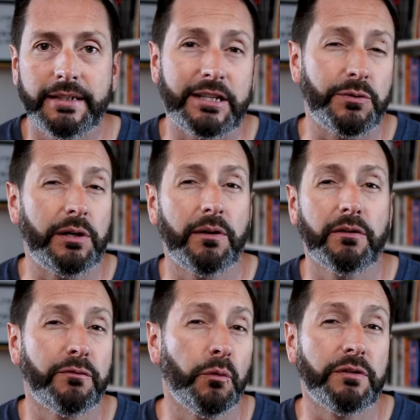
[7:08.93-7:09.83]
and that's right
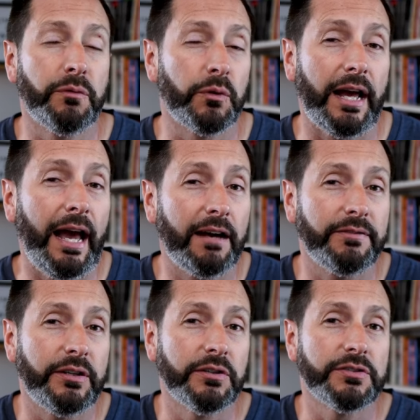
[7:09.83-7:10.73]
around 44 and a
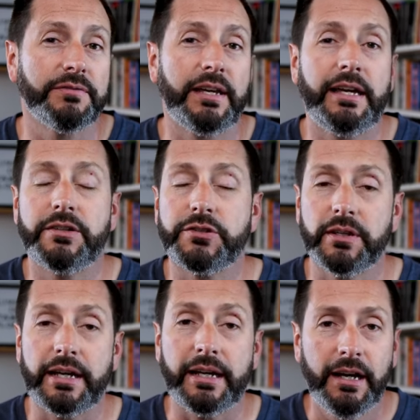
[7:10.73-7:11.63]
half years of age.
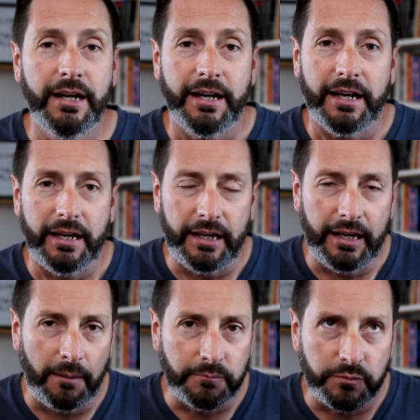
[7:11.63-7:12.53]
So like,
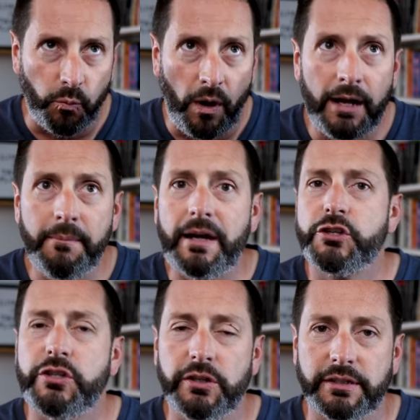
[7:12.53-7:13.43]
I'm, um, why am I
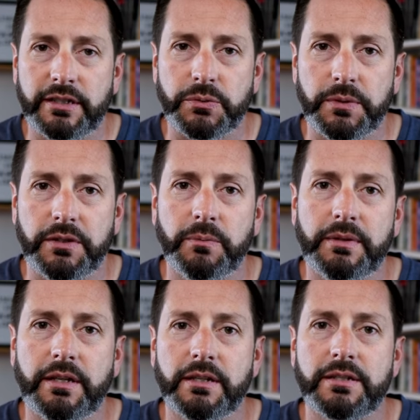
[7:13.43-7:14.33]
sharing this with you?
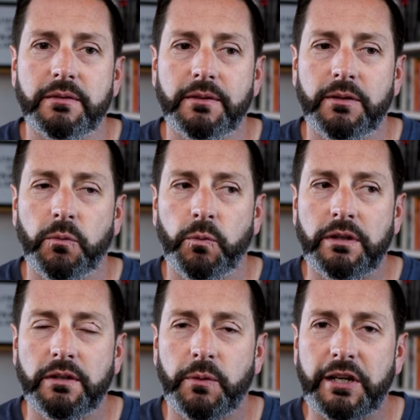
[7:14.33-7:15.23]
Because
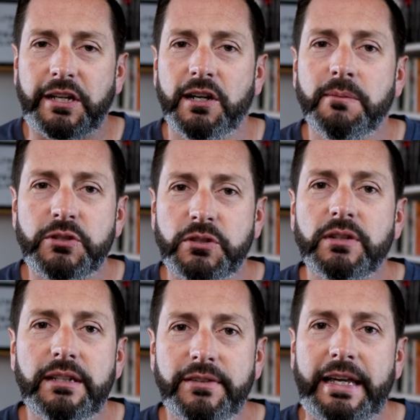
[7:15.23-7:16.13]
when, when it comes to
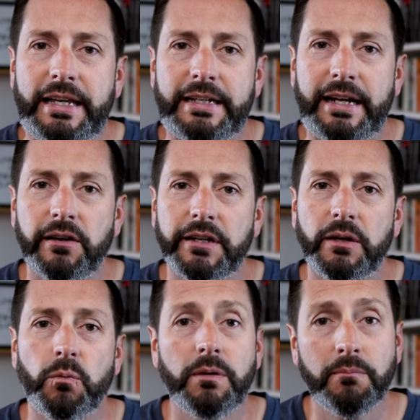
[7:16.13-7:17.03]
living in an
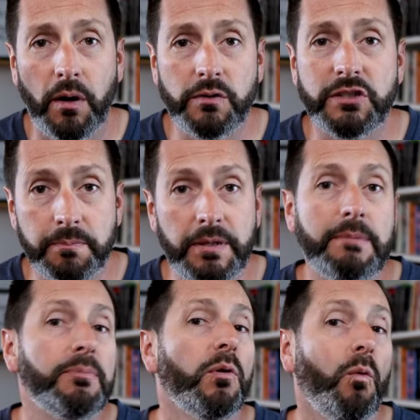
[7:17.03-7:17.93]
area, what most
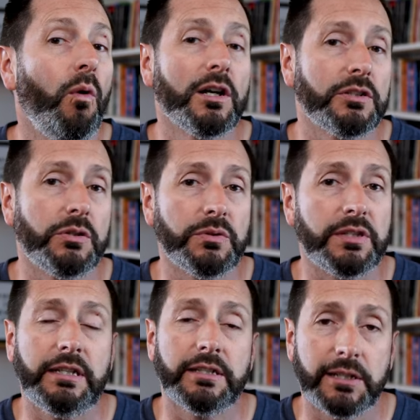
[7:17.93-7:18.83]
people want to
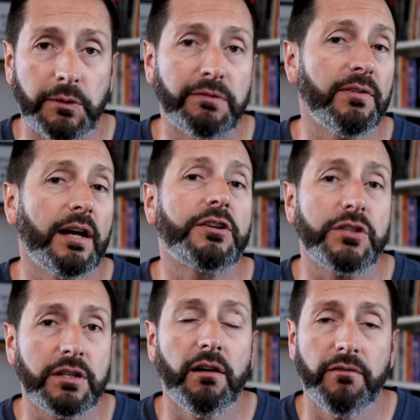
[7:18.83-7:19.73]
see is a
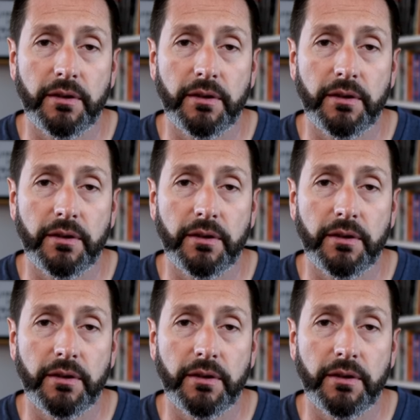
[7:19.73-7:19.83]
reflection of